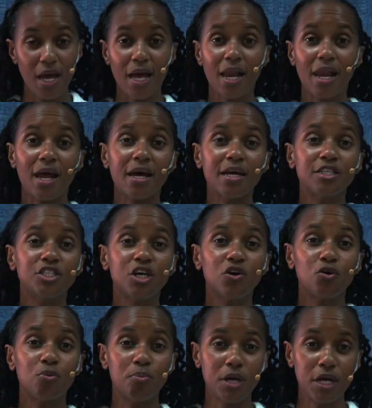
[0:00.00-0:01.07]
Elijah
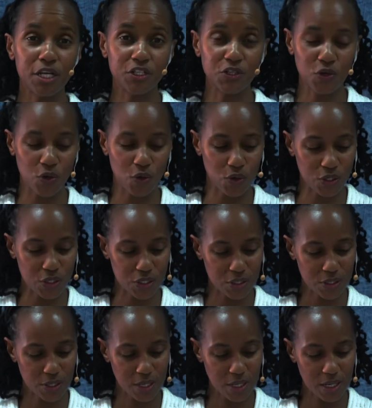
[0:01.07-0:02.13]
obeyed God,
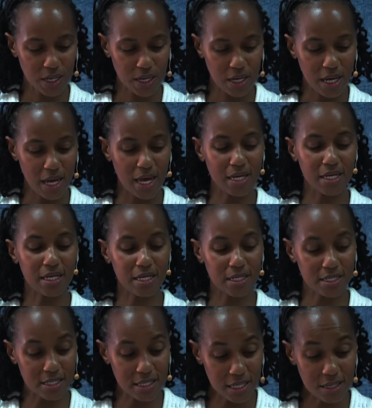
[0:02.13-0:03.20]
and he
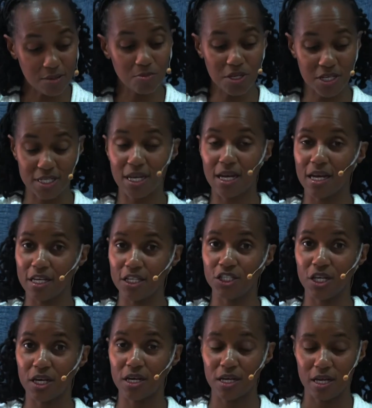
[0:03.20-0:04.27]
did meet
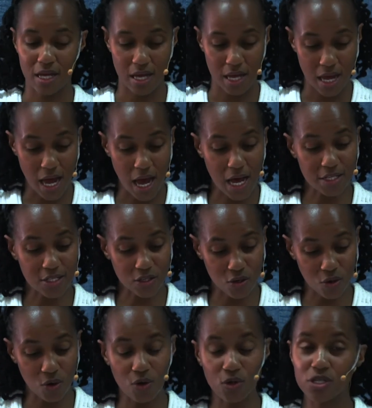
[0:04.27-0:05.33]
Elisha as
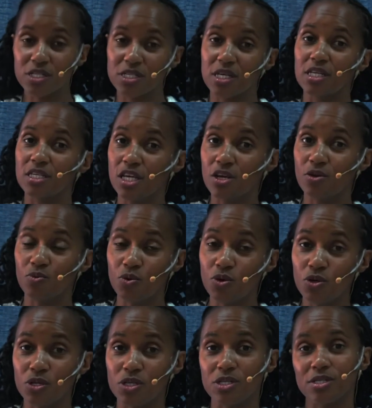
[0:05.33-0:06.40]
God said he
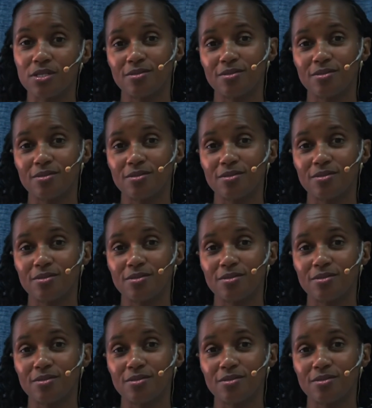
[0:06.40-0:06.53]
would.